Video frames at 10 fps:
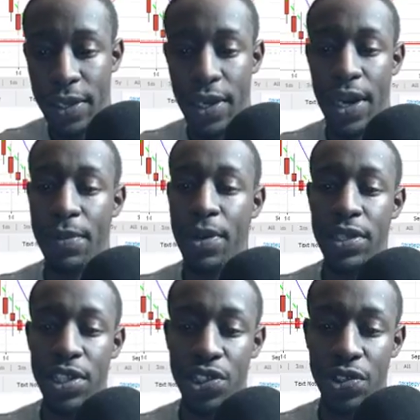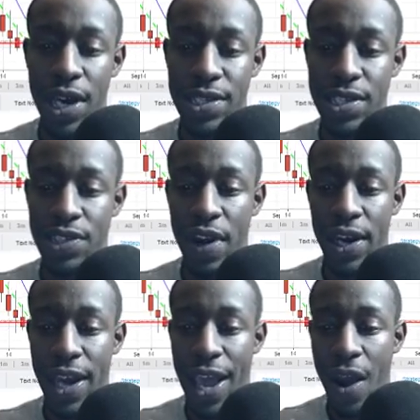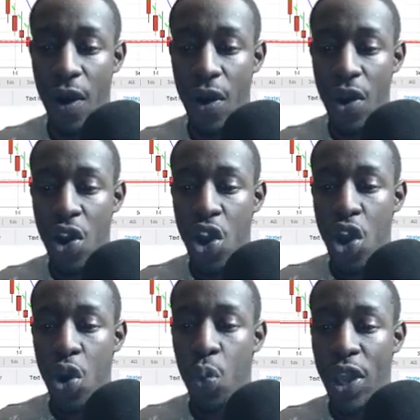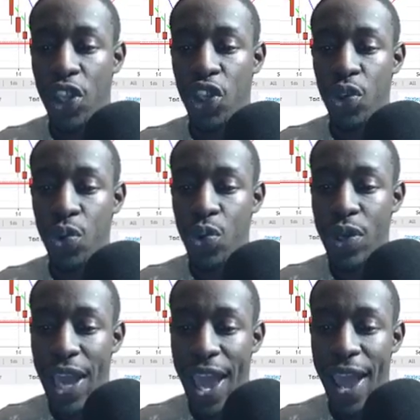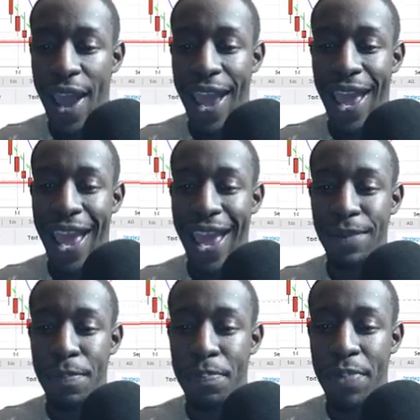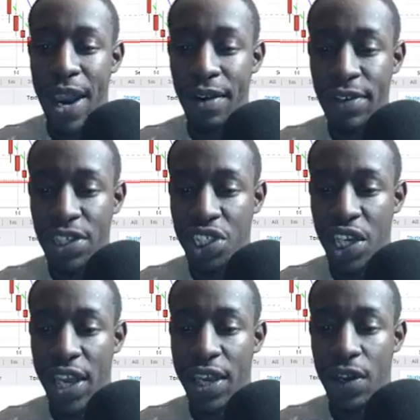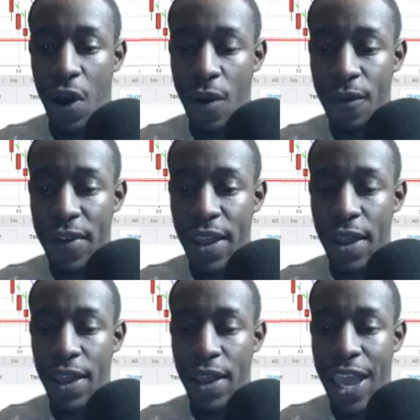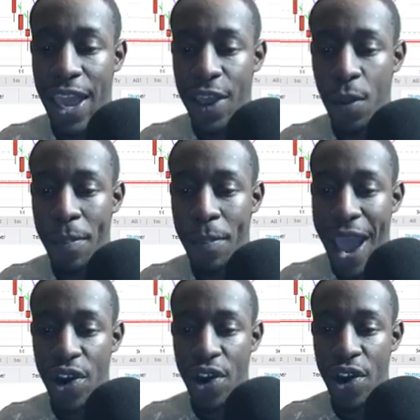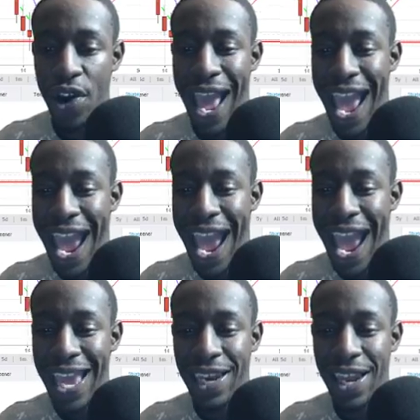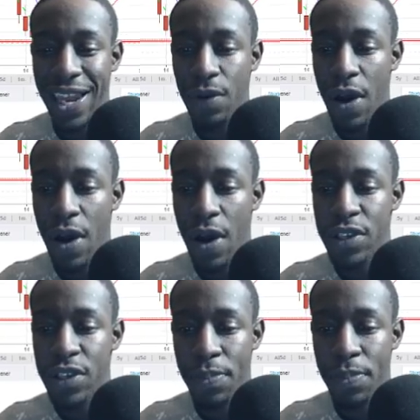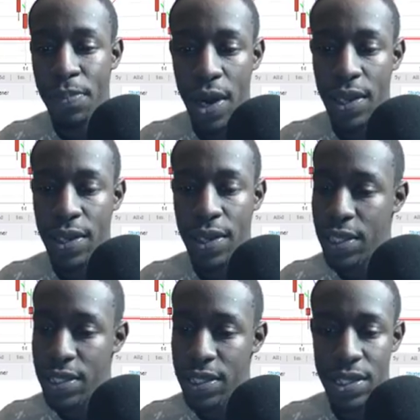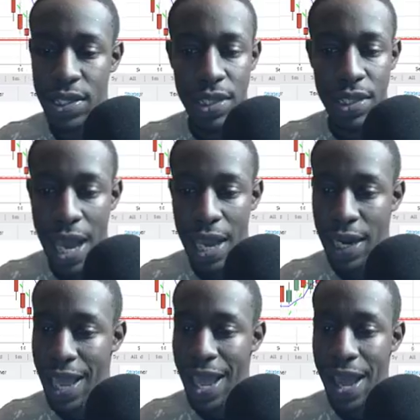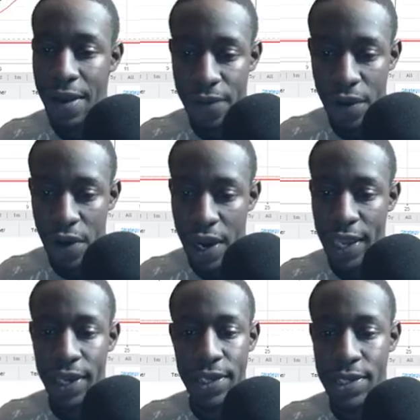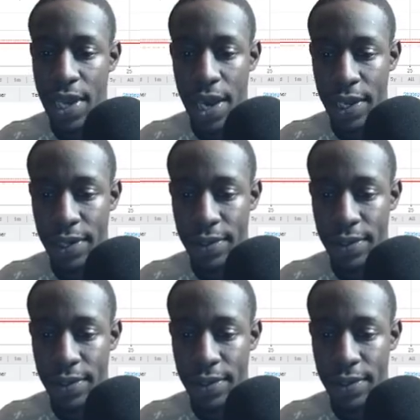and I'm going to teach you guys this right now. When you get a bearish engulfing candle pattern at a level of support, this is not ever a good sign.